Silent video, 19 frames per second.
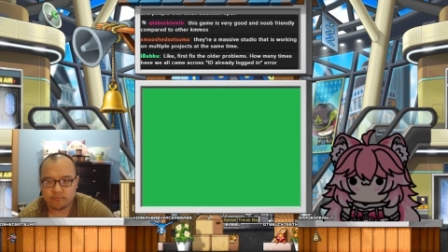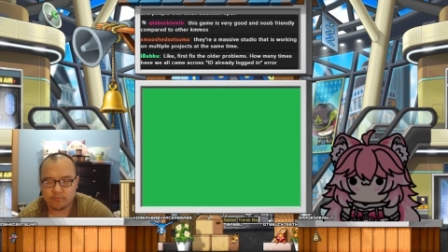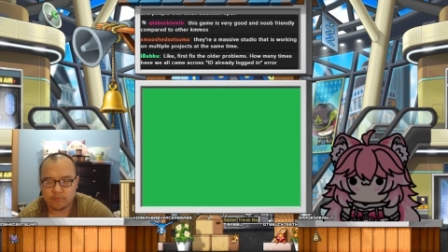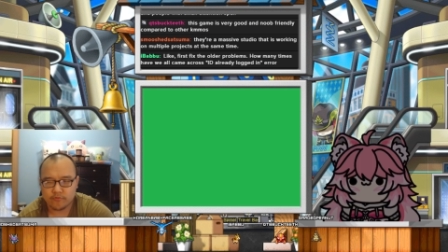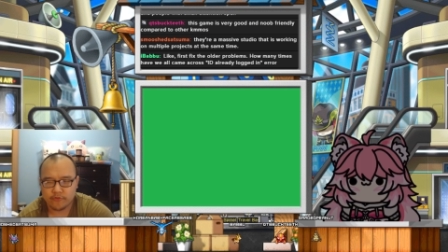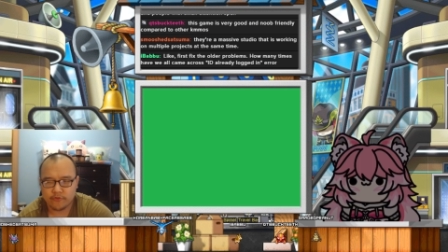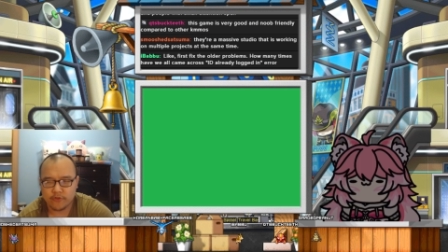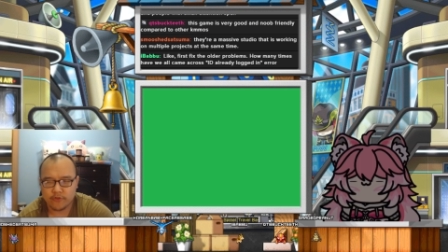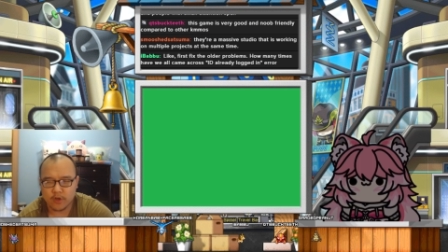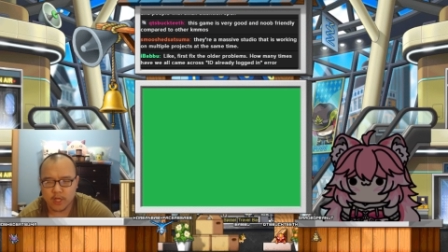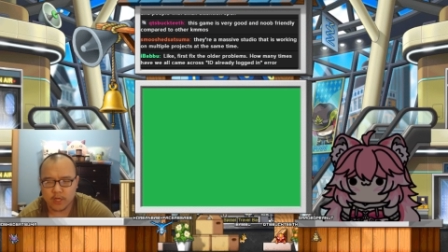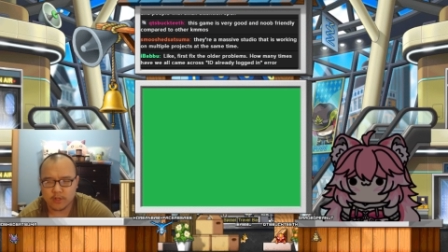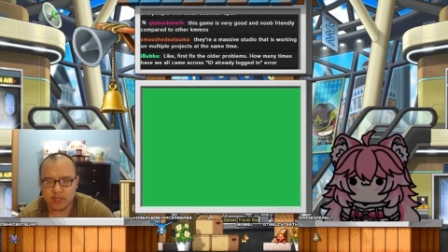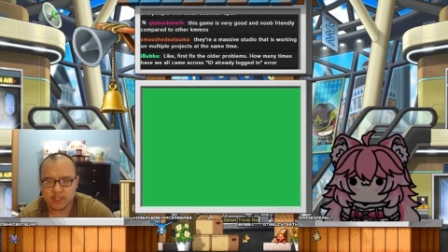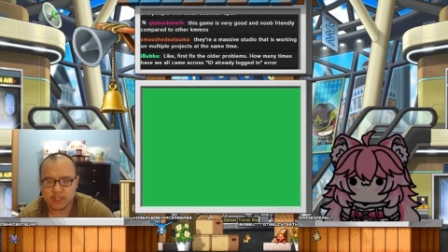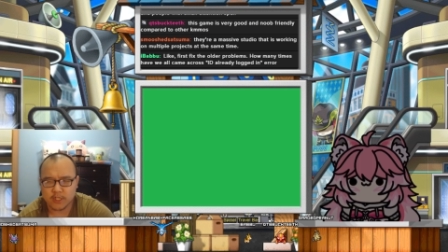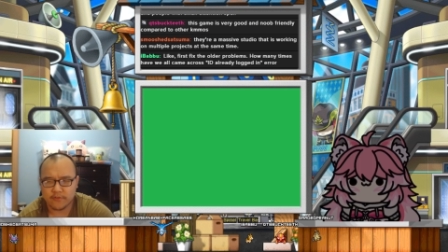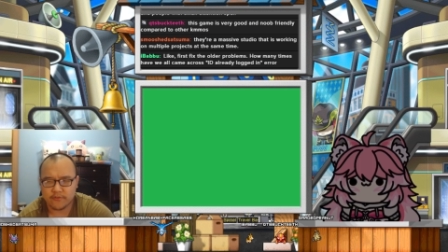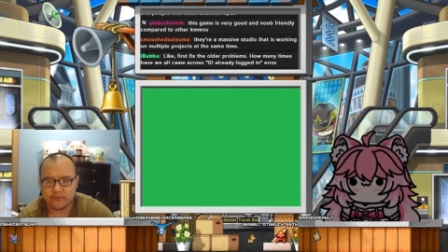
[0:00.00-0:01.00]
feel like
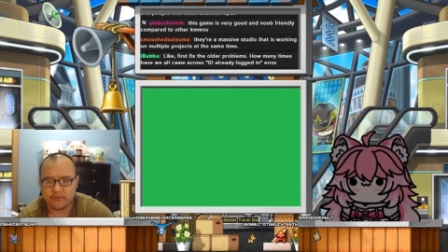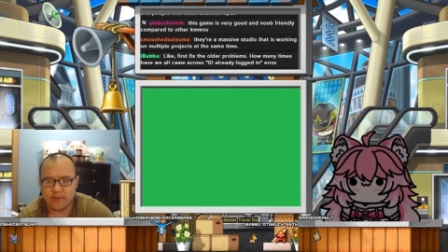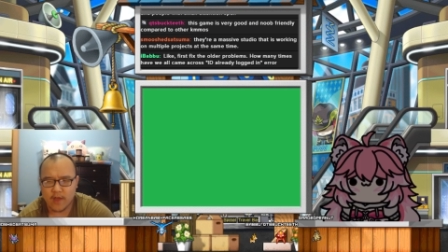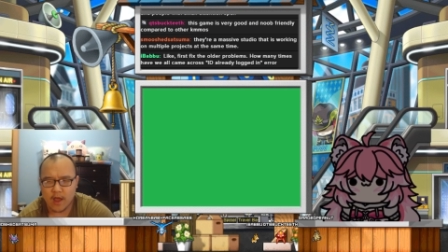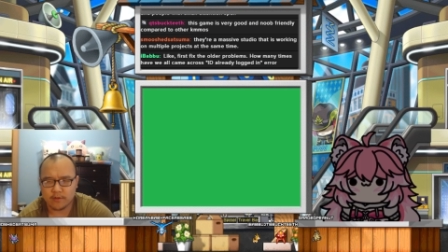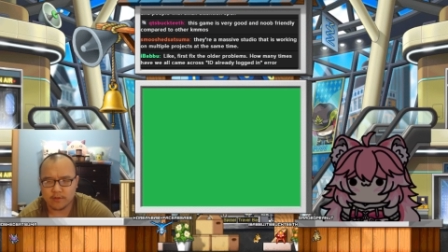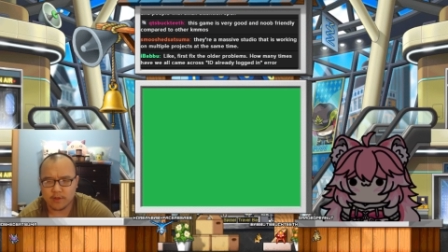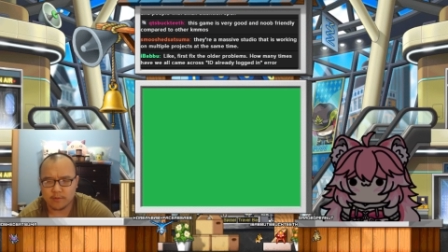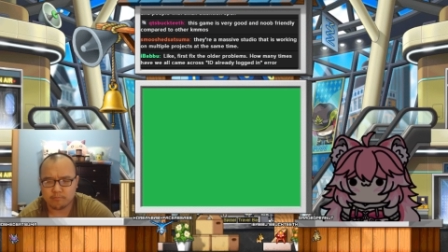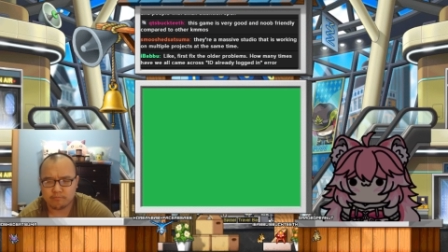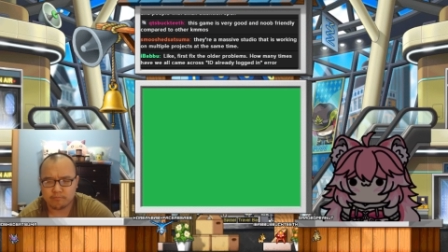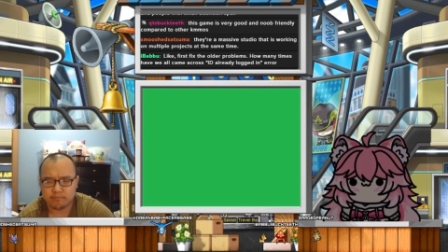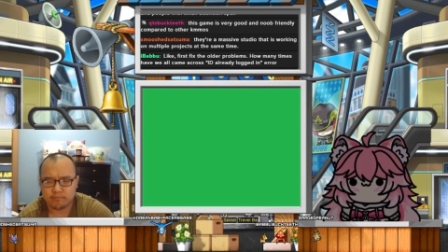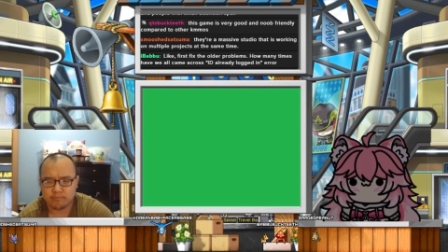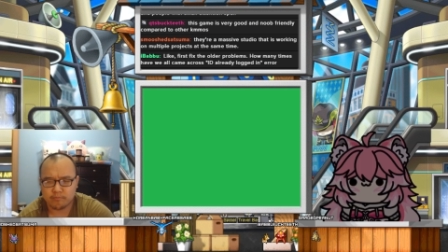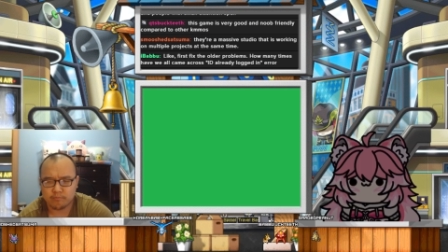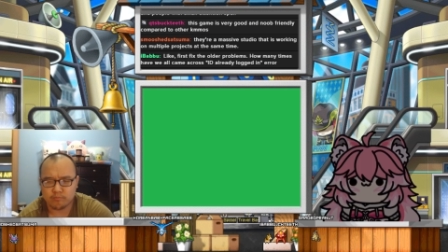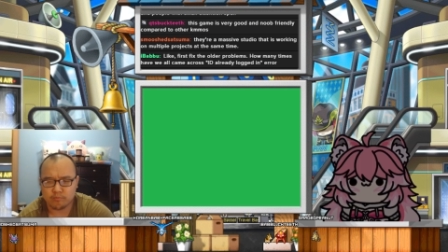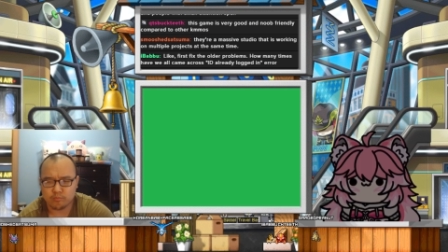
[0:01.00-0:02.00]
they should have found a
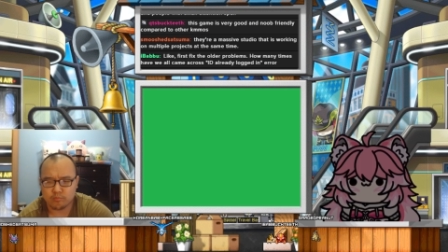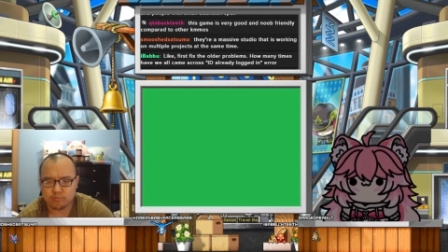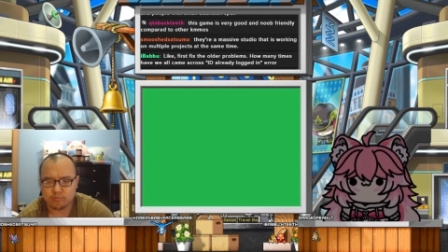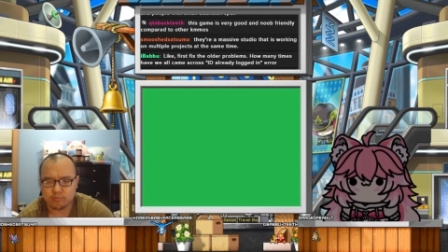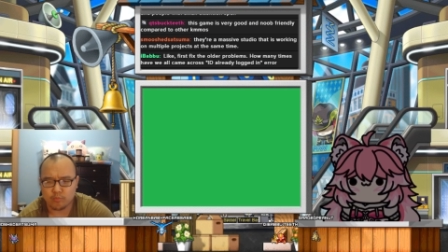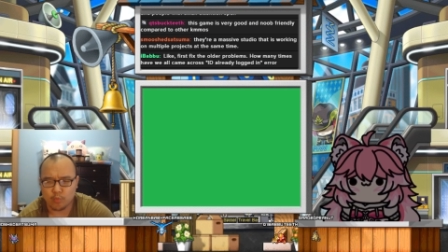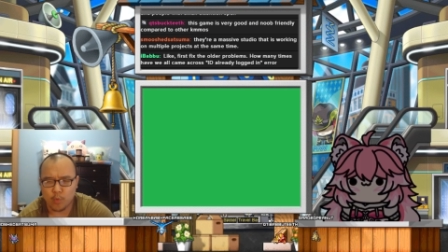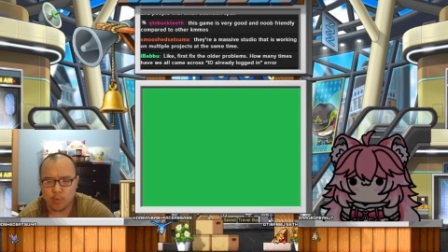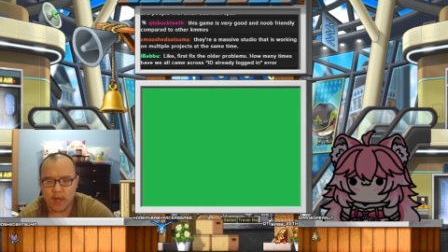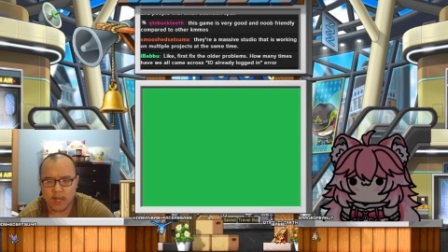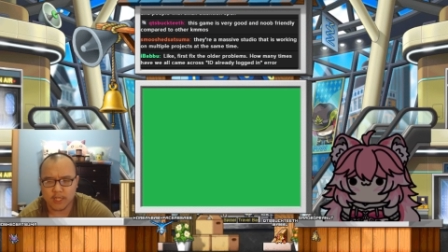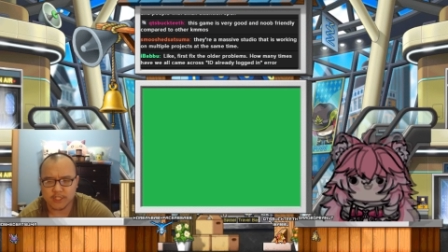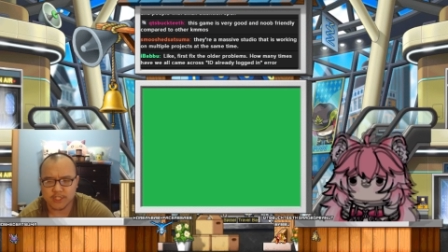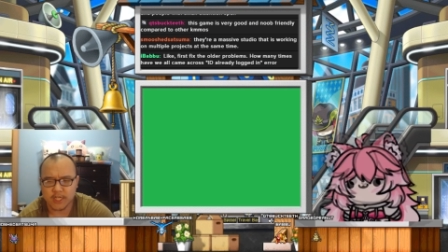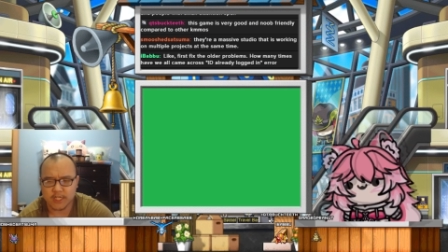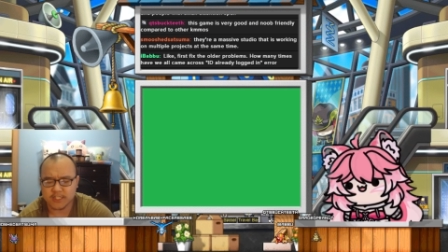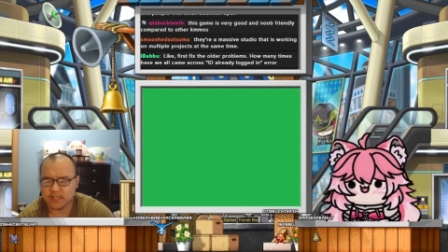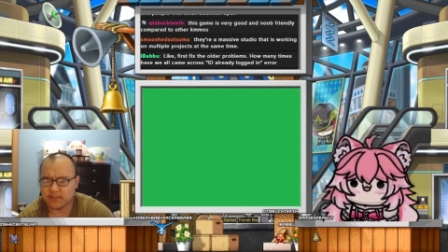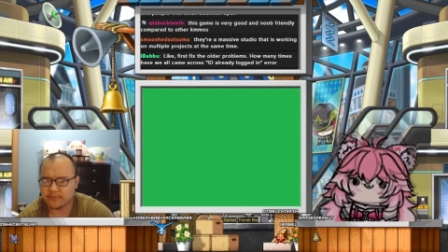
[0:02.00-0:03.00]

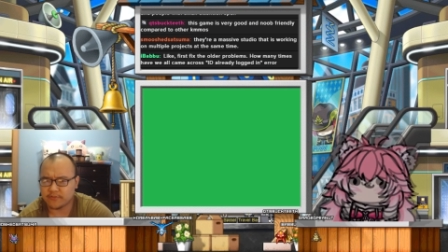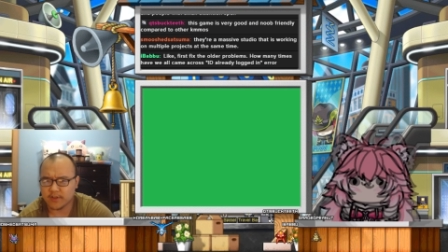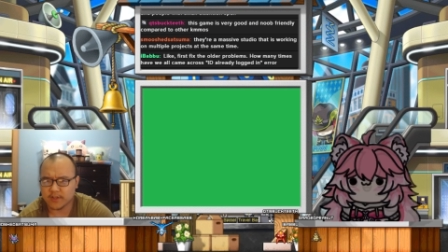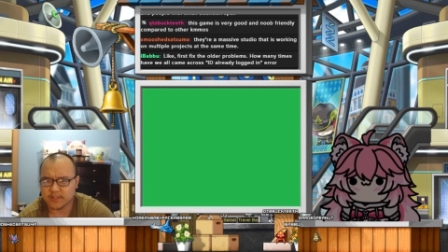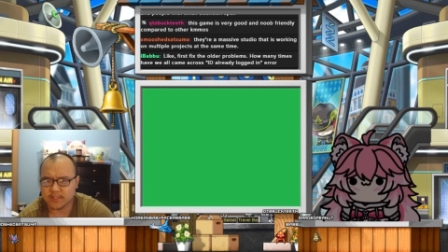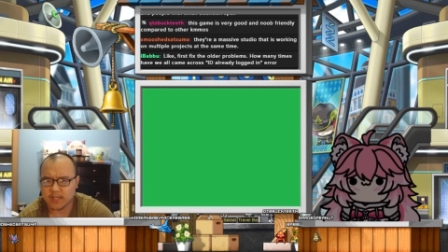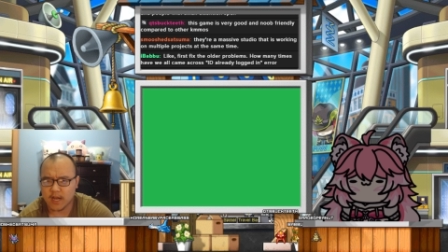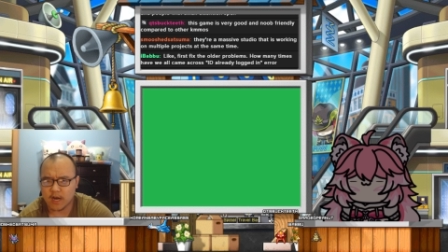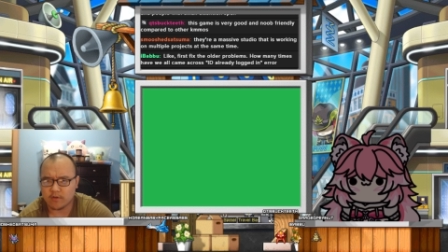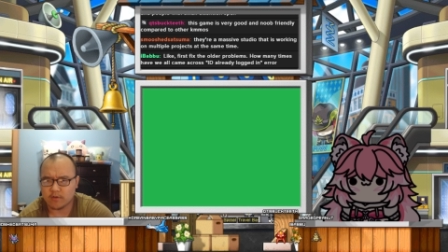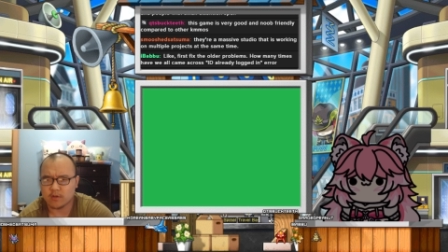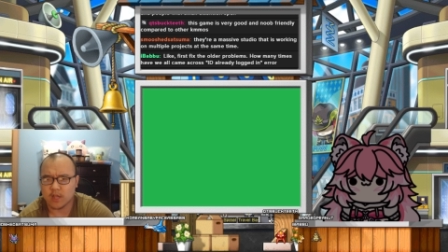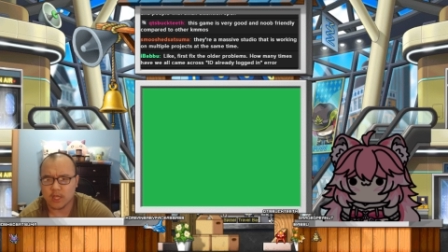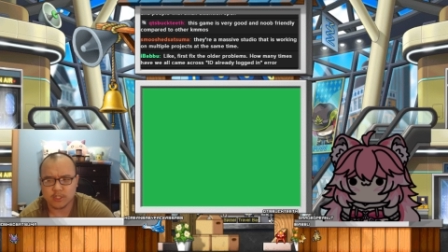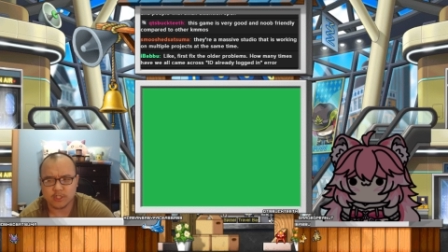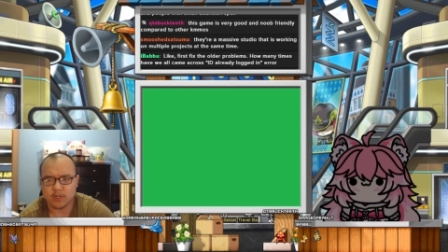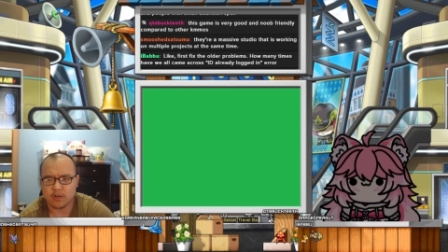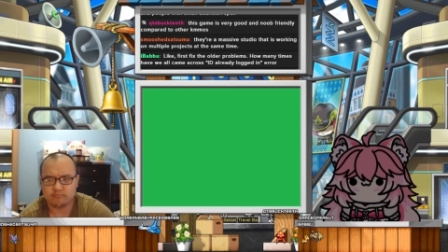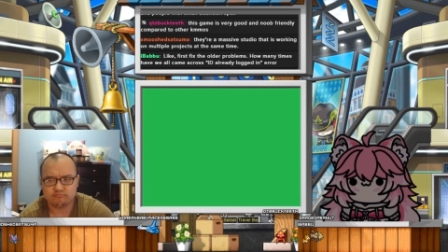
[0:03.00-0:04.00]
well-adjusted fix
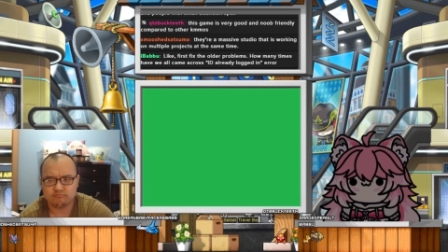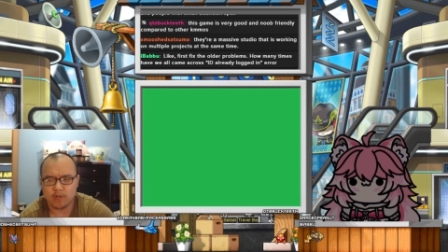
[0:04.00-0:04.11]
they should